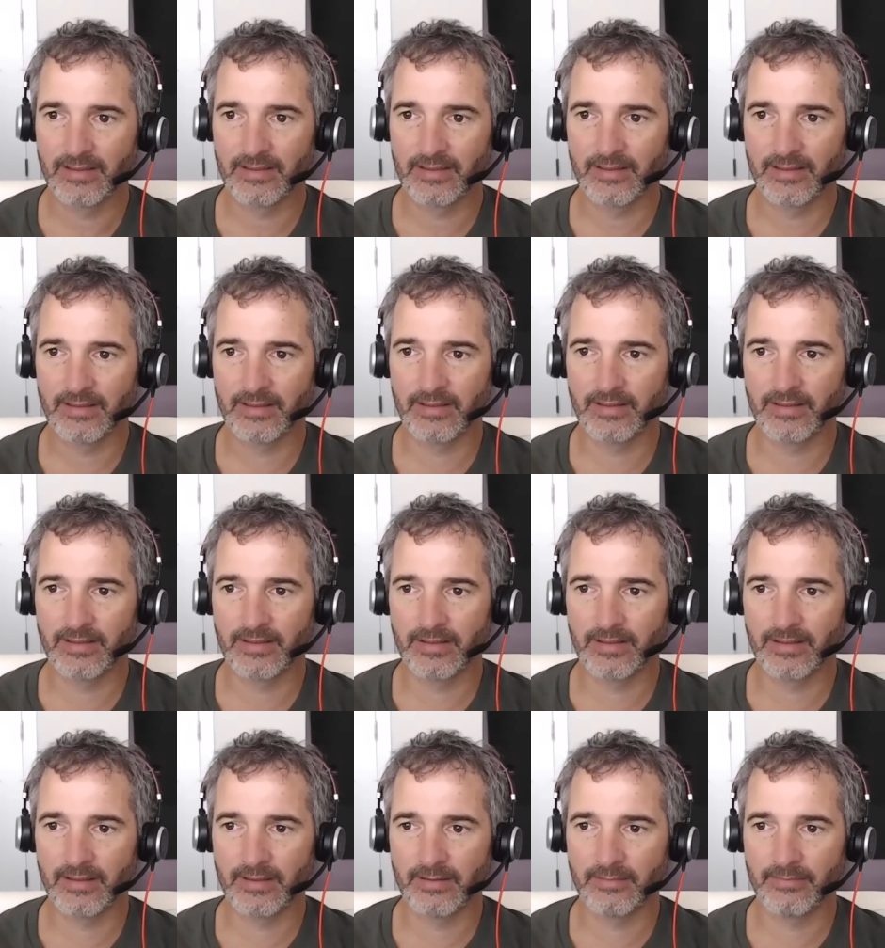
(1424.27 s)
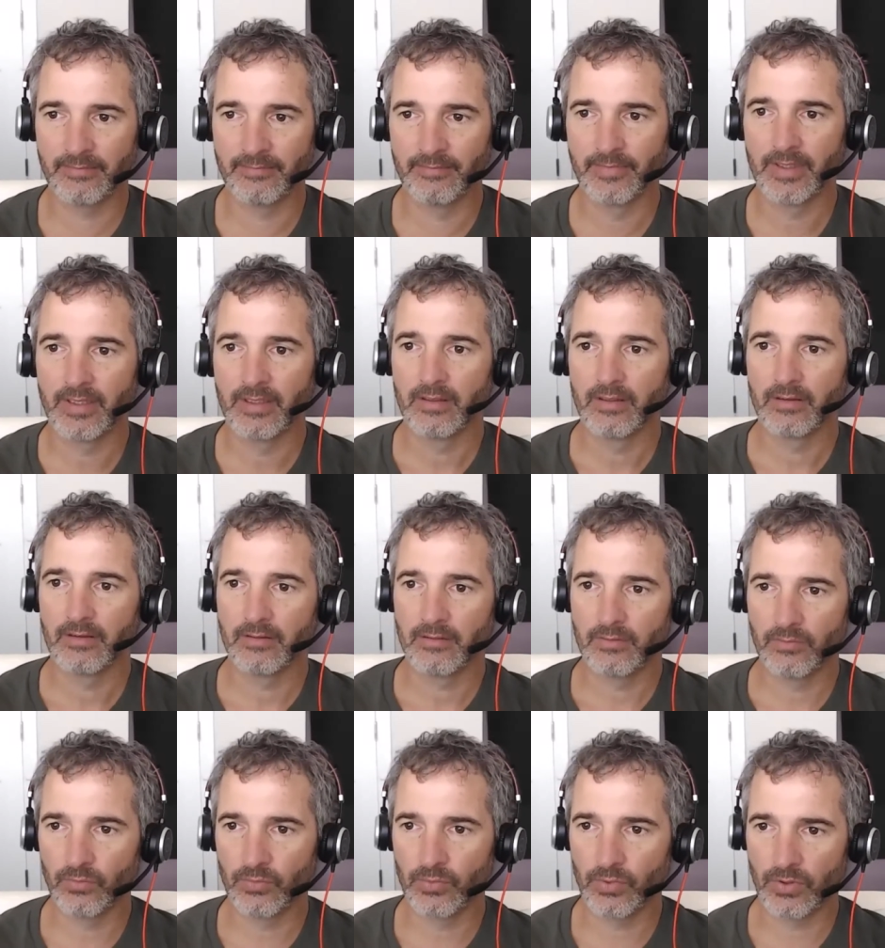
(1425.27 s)
Um,
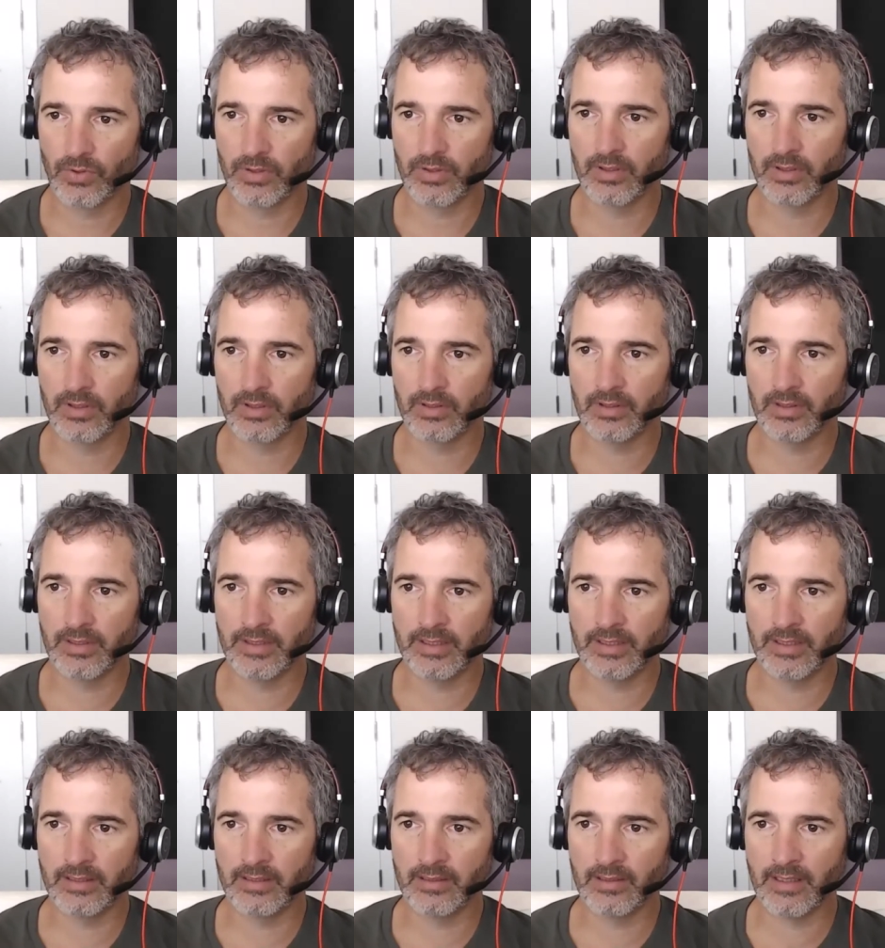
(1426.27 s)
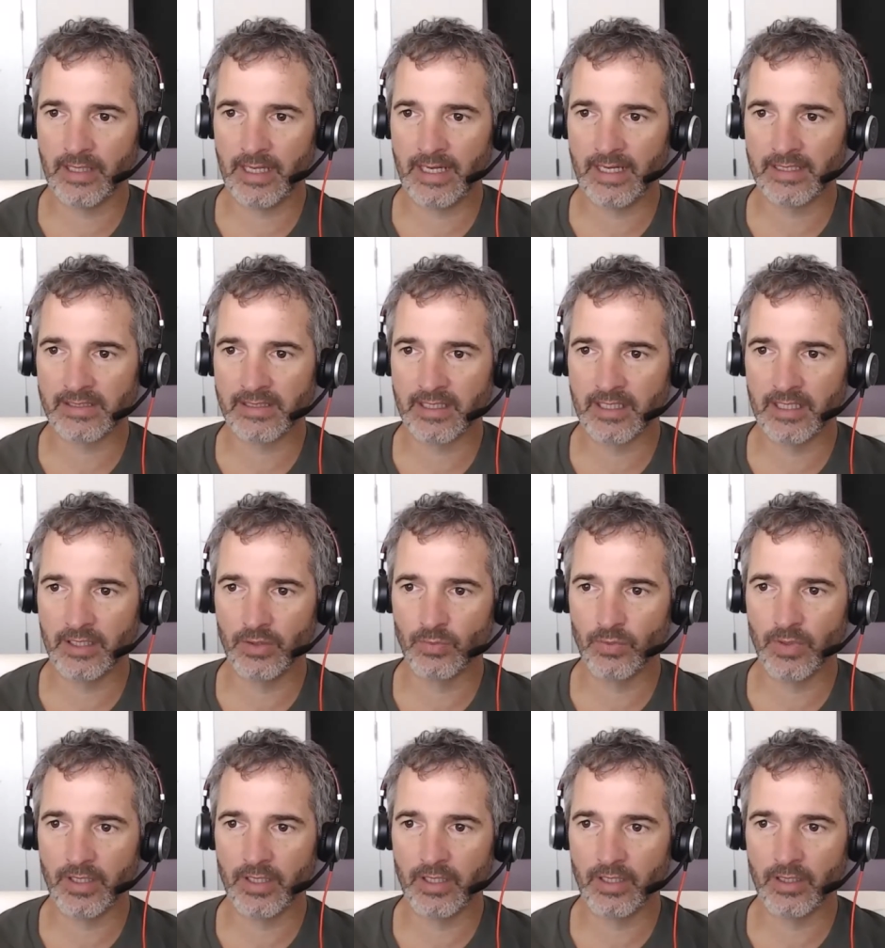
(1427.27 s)
Roar Lynn asks, "Can you
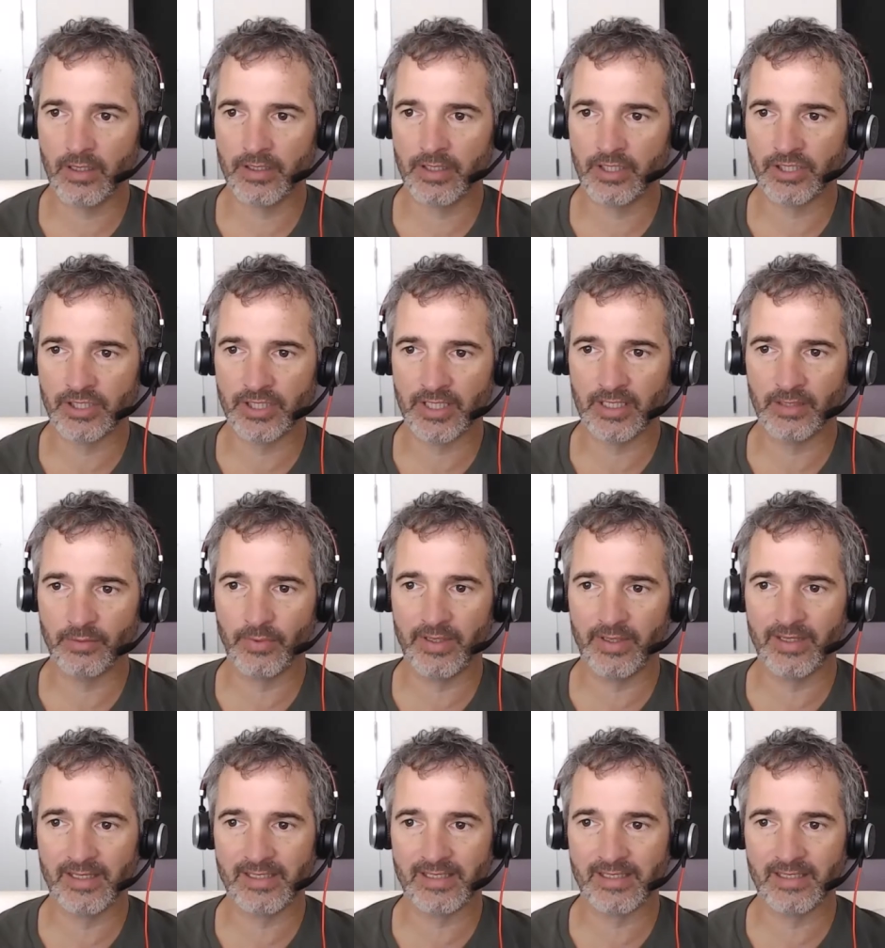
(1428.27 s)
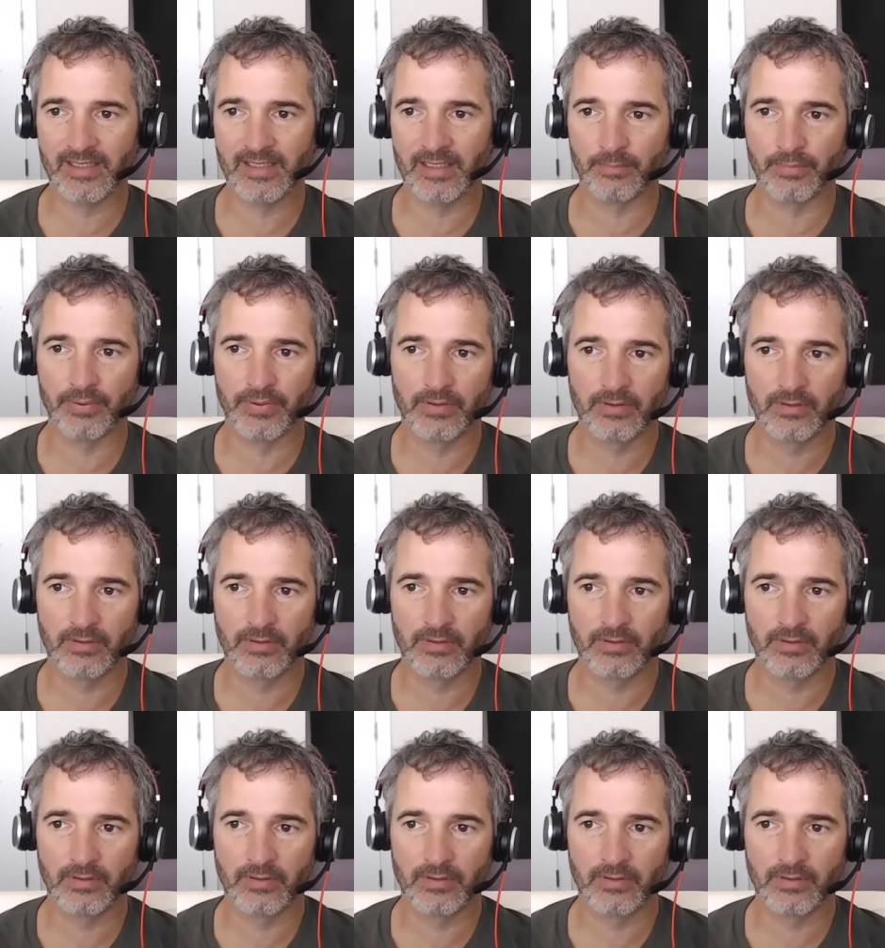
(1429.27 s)
run it on a child while they sleep?"